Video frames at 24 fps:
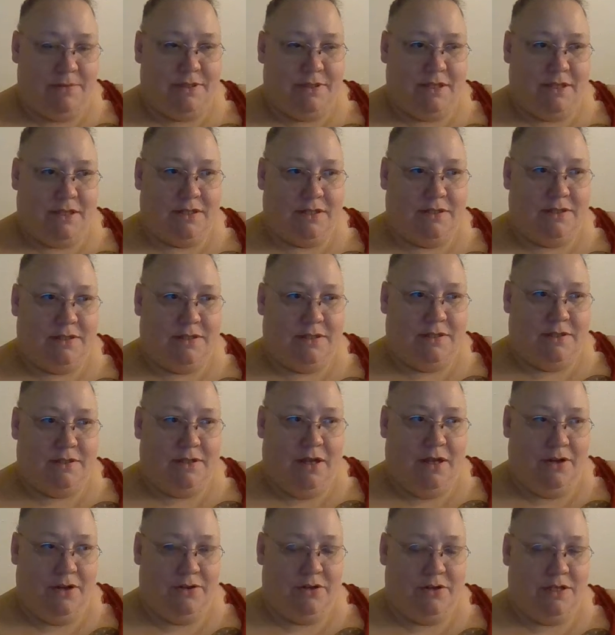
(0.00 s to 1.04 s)

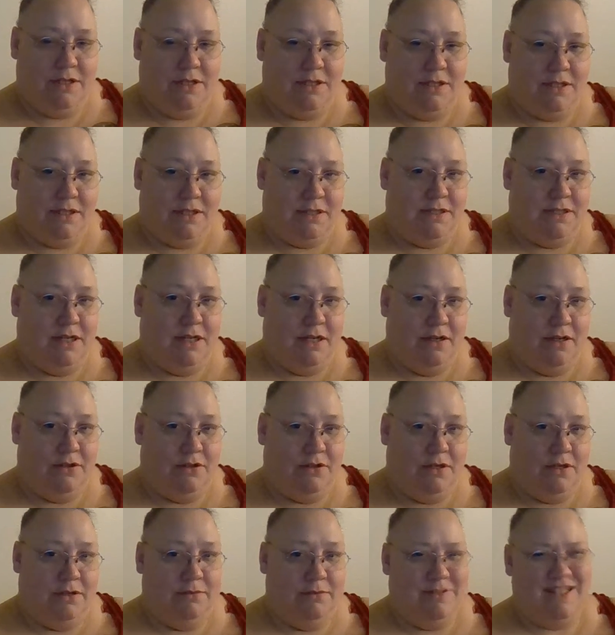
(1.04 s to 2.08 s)
600 to 1600,
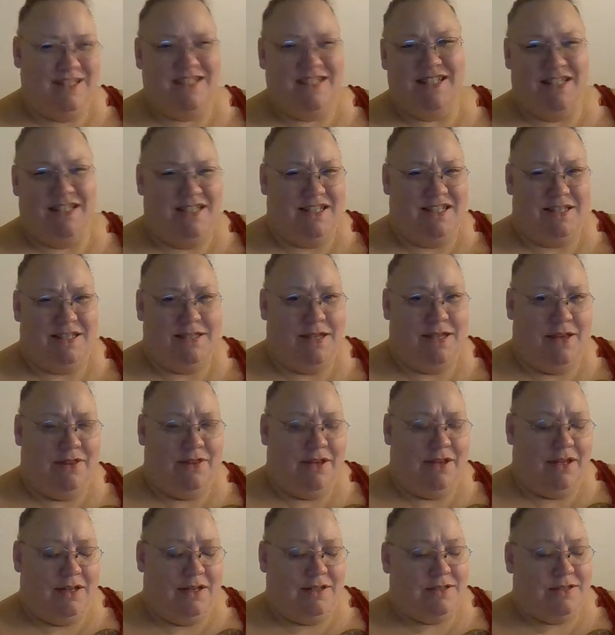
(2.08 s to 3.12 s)
1660, I
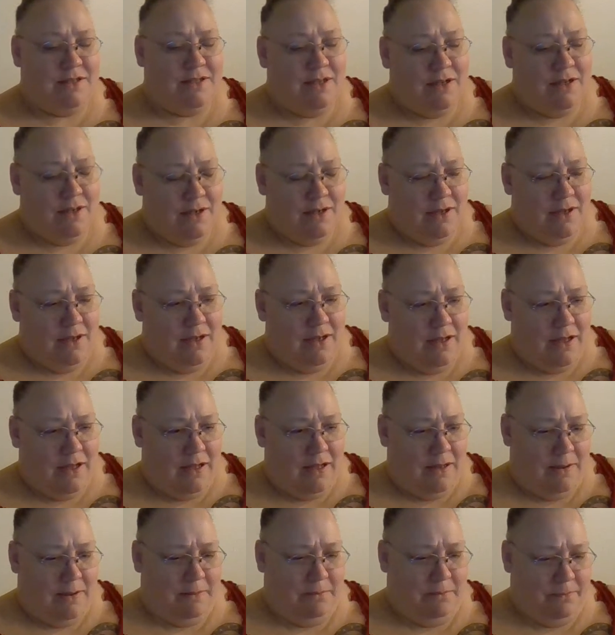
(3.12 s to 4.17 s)
think it is.
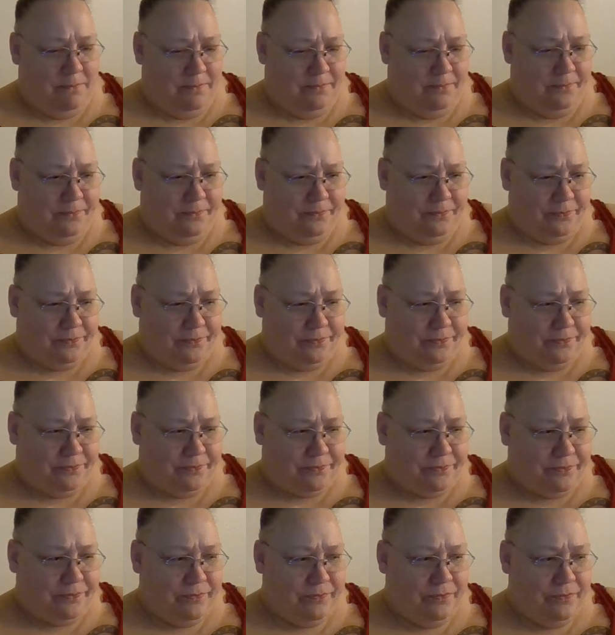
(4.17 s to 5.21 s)
Um,
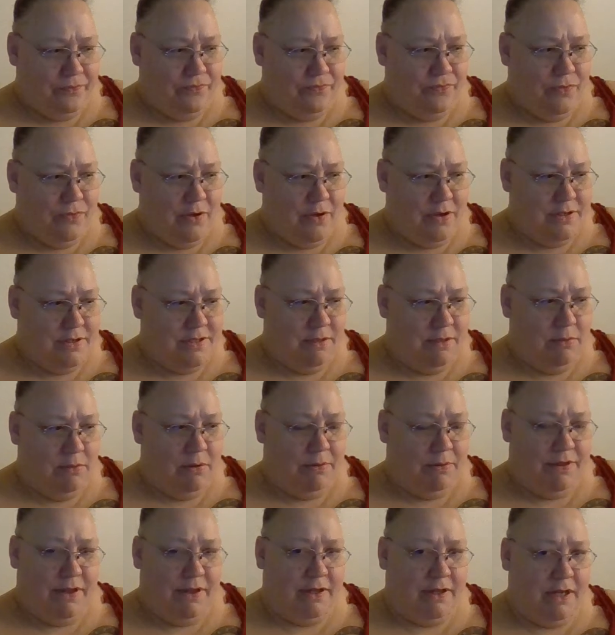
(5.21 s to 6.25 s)
Somewhere
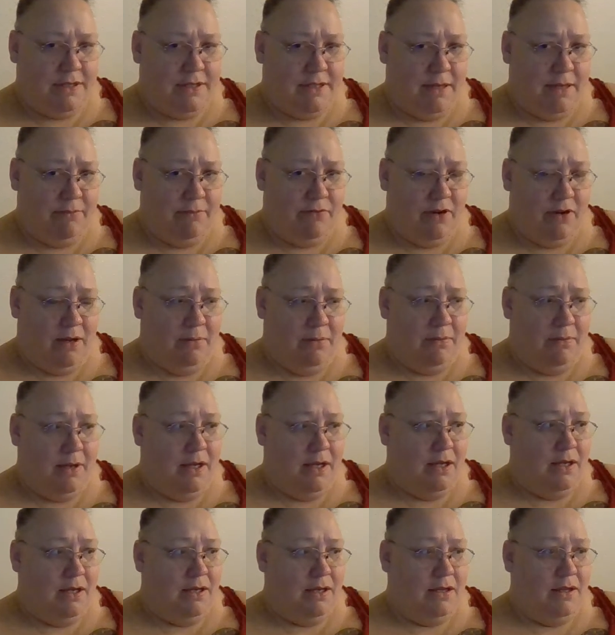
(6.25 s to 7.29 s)
within that time frame
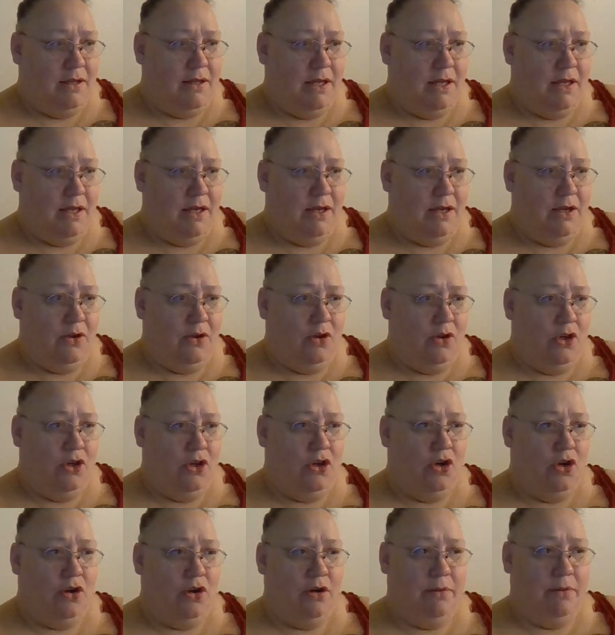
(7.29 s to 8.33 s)
in the
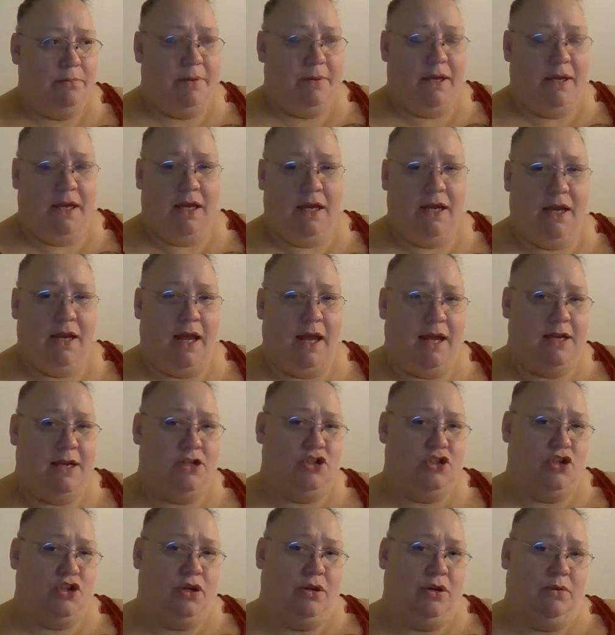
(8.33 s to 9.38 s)
European
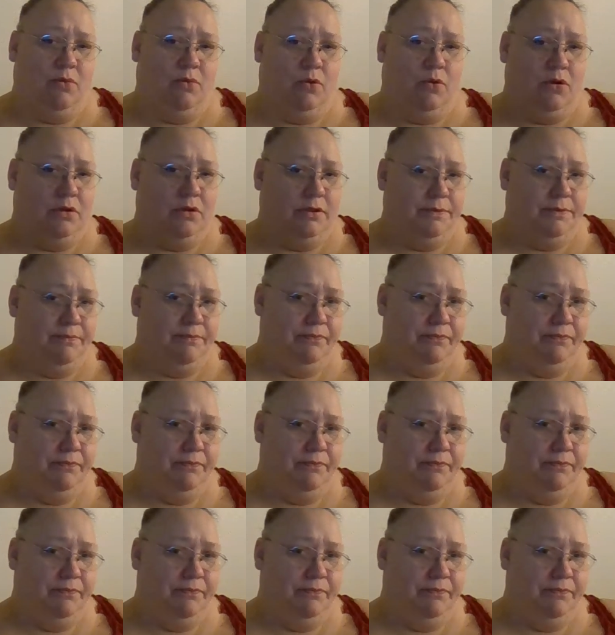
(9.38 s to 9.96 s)
Asia world,